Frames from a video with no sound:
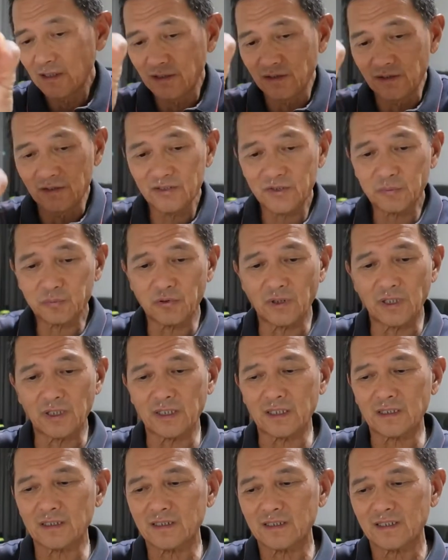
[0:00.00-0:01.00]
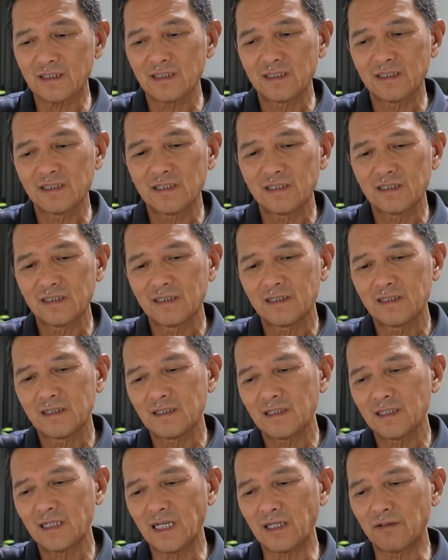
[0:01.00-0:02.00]
And this product
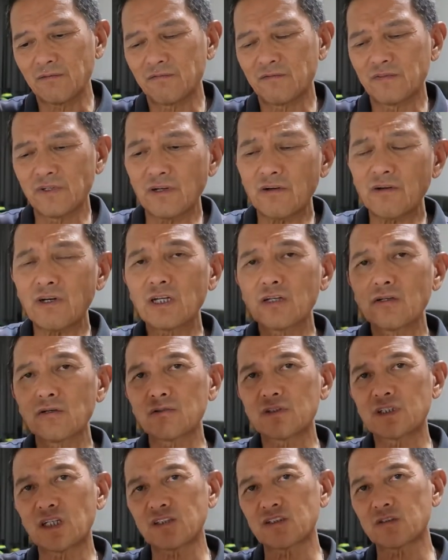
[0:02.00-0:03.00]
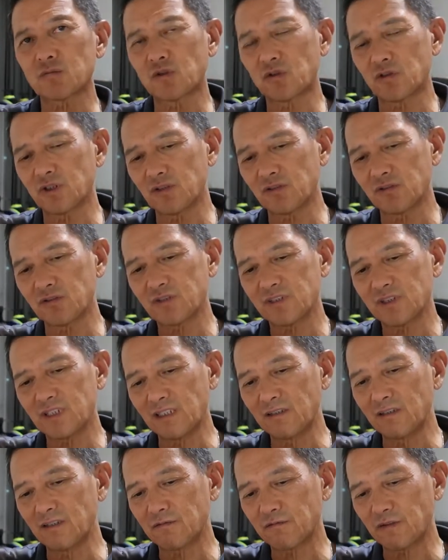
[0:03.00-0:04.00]
had very good testimonials
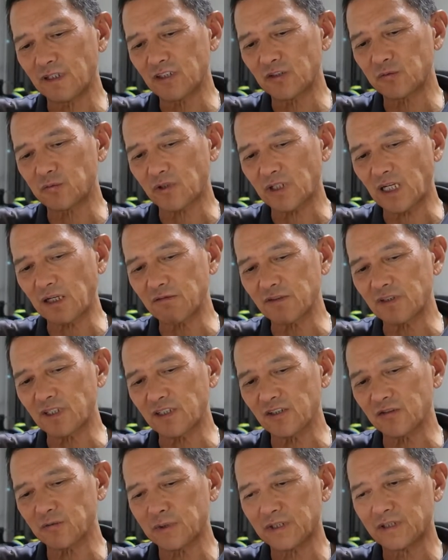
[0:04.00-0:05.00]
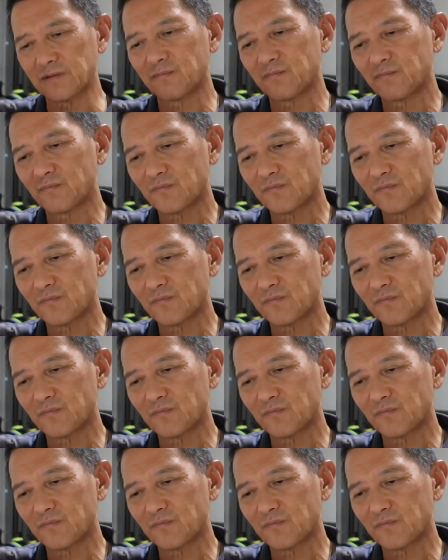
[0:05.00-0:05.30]
in the Facebook advertisement.